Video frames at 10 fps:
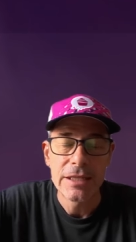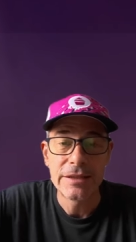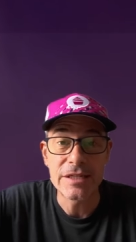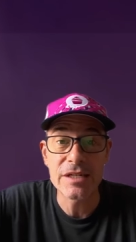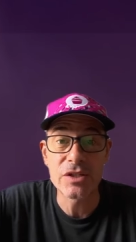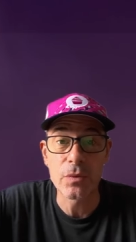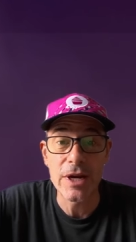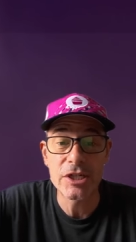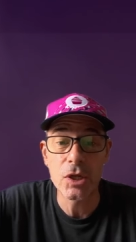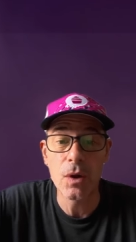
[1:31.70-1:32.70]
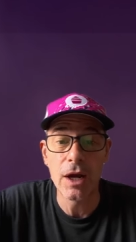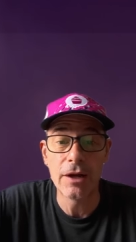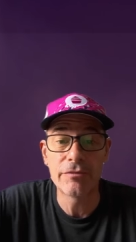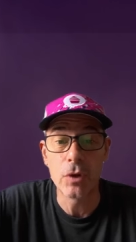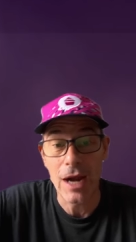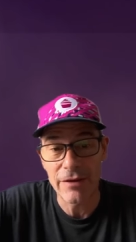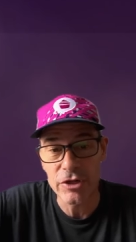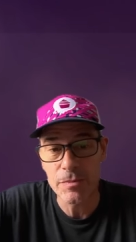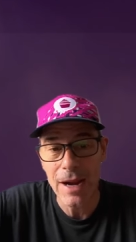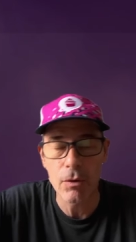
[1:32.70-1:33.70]
This is the ratio of your
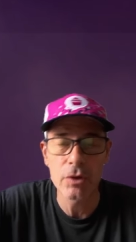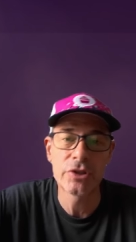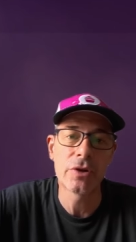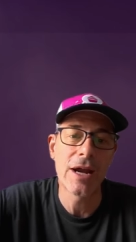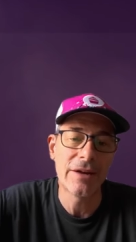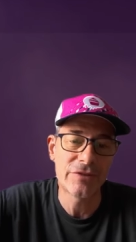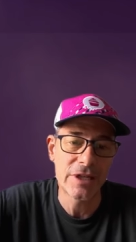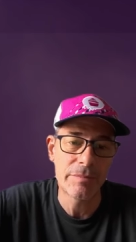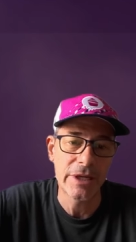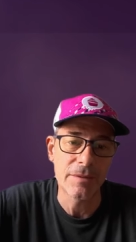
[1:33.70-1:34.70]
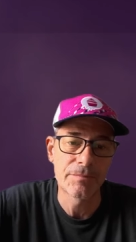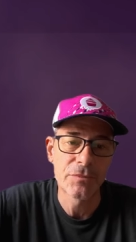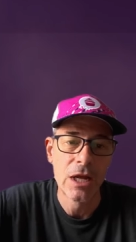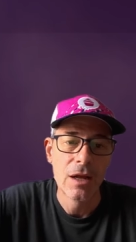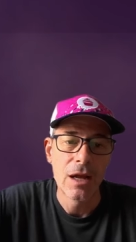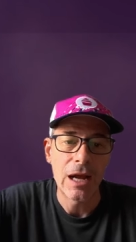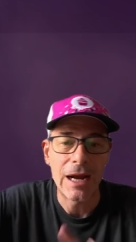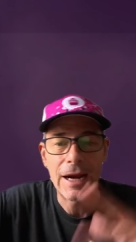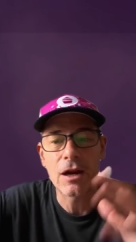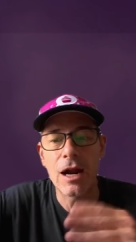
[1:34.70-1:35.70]
average power to your FTP. A
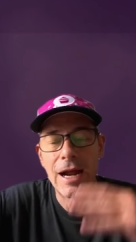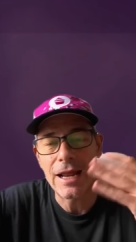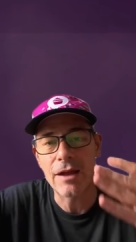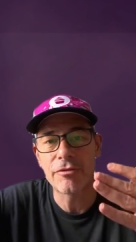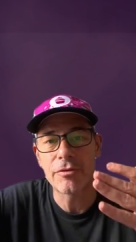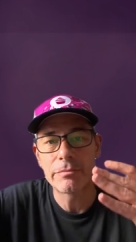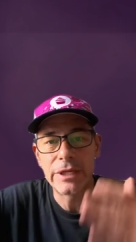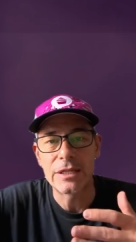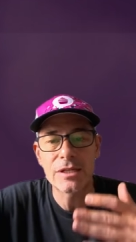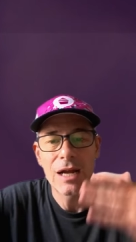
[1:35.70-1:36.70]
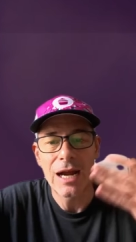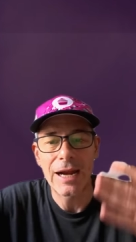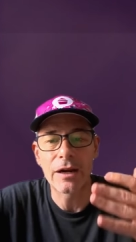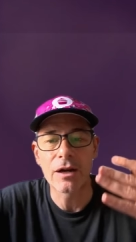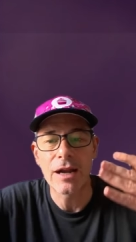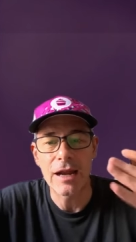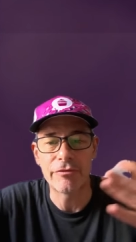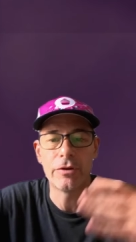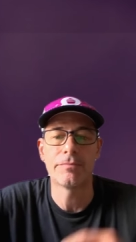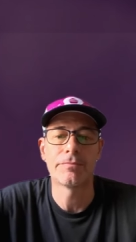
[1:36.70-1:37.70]
higher IF means higher
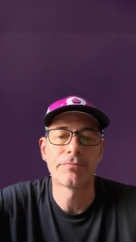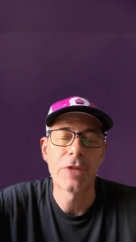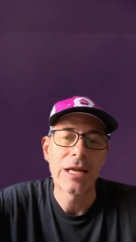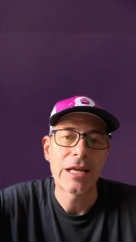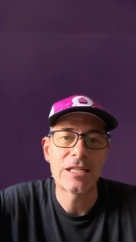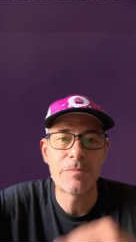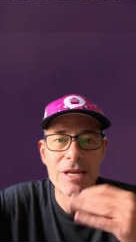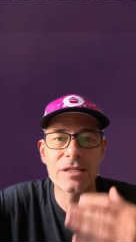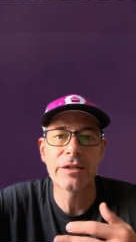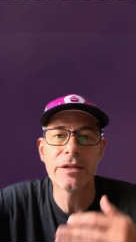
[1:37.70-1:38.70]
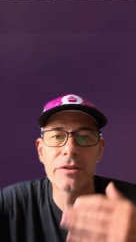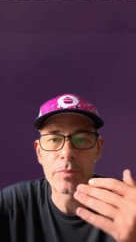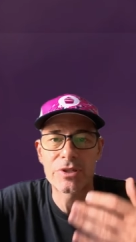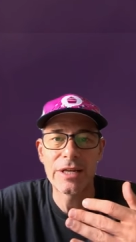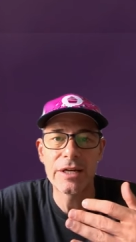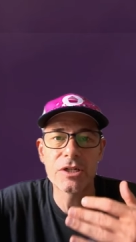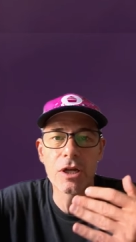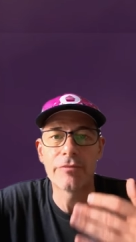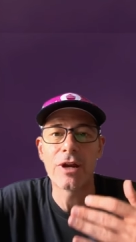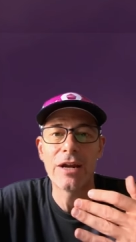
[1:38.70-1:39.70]
effort. It's basically the percentage
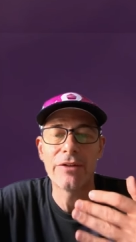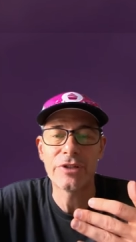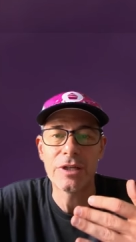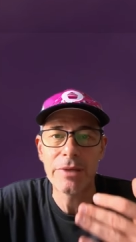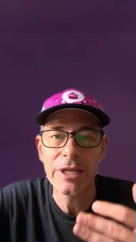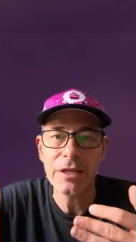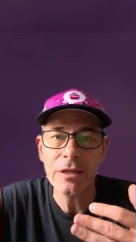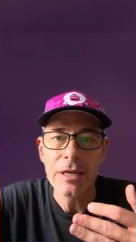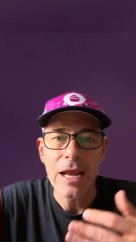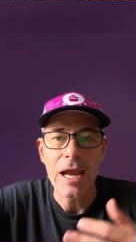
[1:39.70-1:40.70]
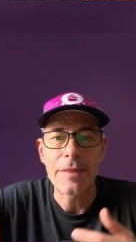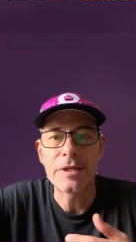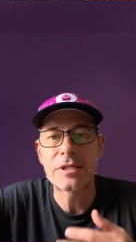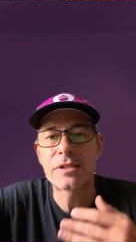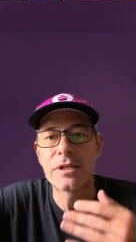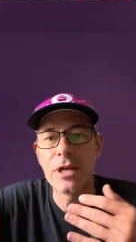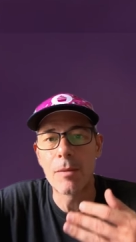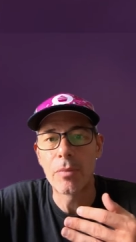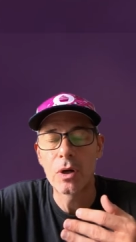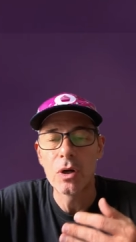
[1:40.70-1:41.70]
of your FTP, and this is the
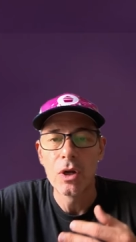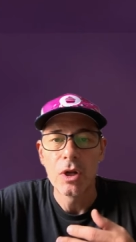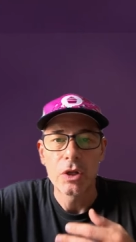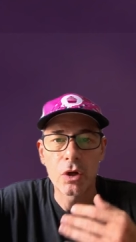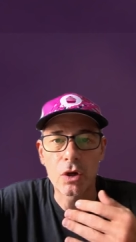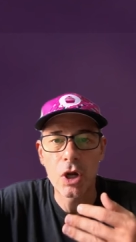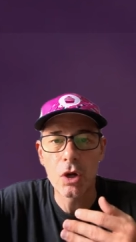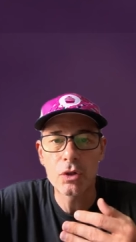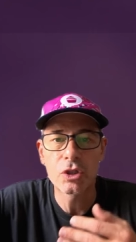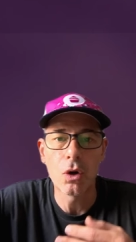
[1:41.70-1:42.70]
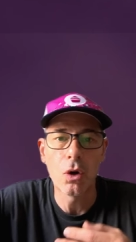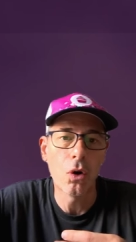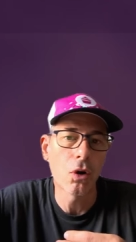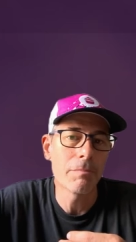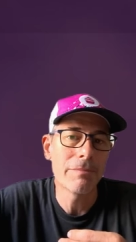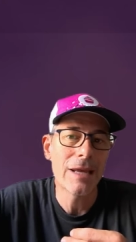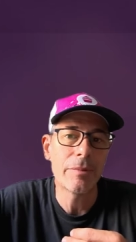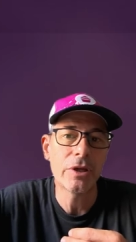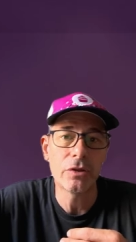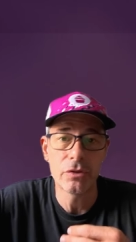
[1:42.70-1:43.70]
number your coach or
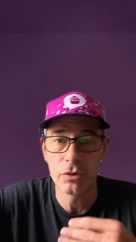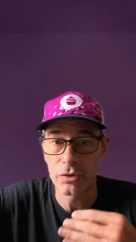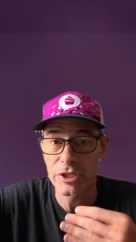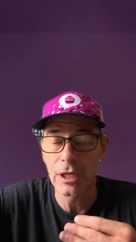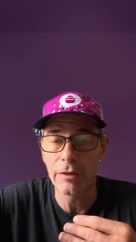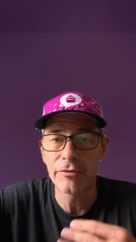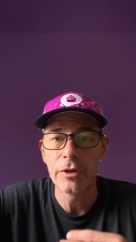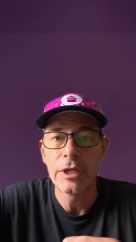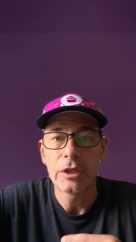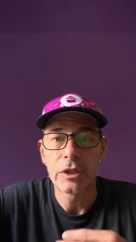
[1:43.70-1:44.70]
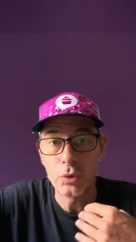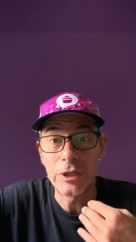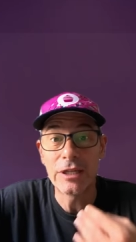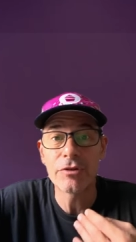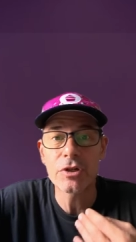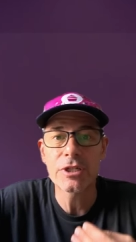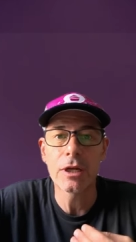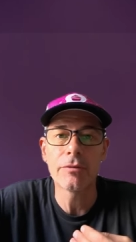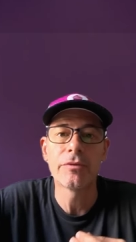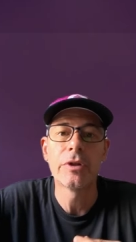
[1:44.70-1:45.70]
maybe yourself, you give
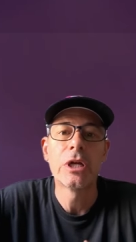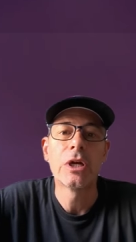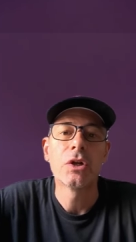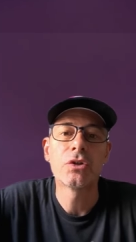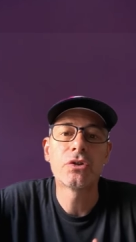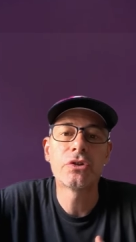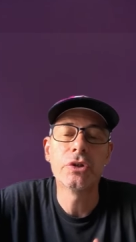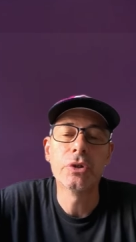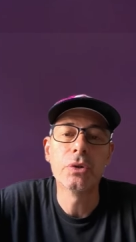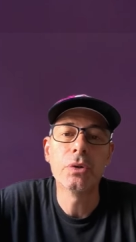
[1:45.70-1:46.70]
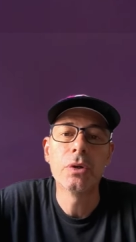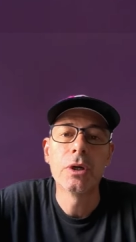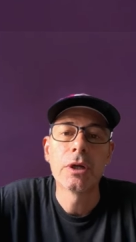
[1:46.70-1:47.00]
yourself to